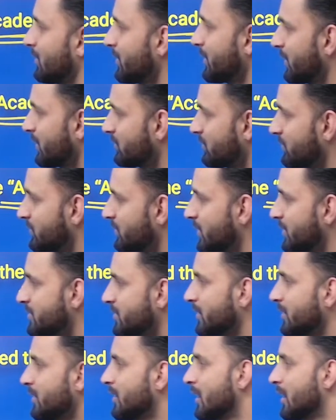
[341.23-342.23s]

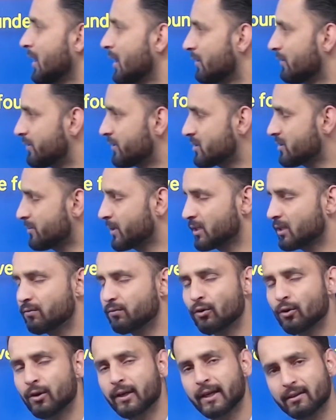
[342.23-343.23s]
association. Which among the
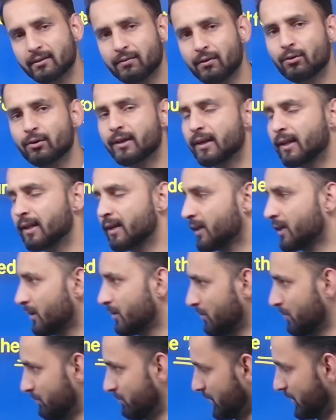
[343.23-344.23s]
following has founded
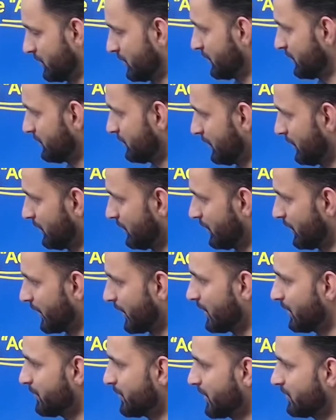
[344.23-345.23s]
this
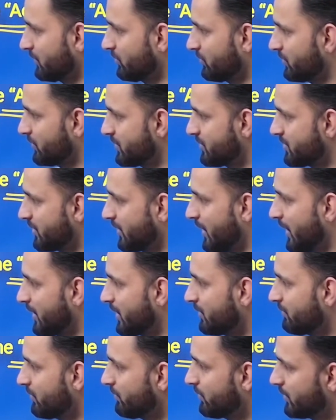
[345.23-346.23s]
academic association?
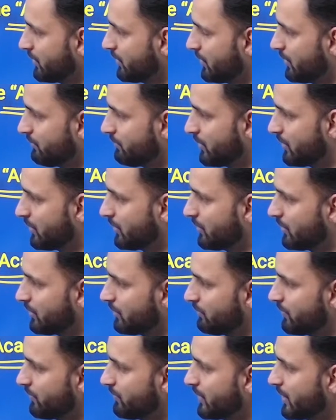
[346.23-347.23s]
Henry
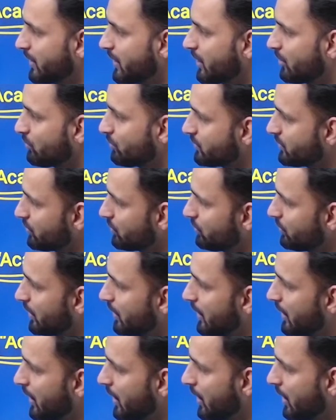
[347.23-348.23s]
Vivian Derozio,
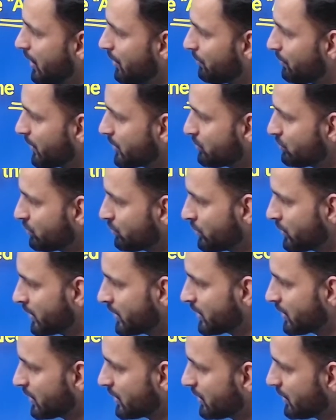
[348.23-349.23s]

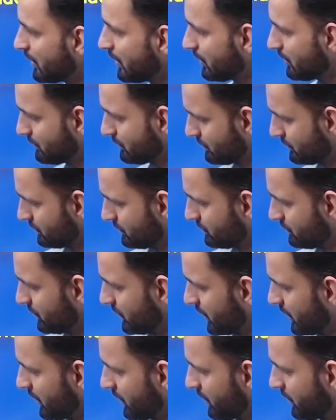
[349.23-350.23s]
Madhusudan Datta,
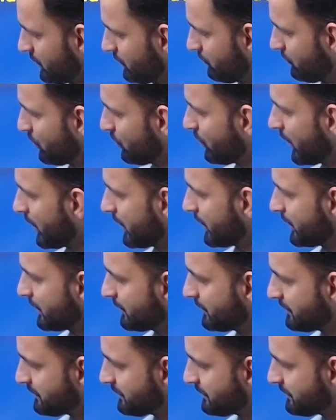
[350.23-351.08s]
Madan Mohan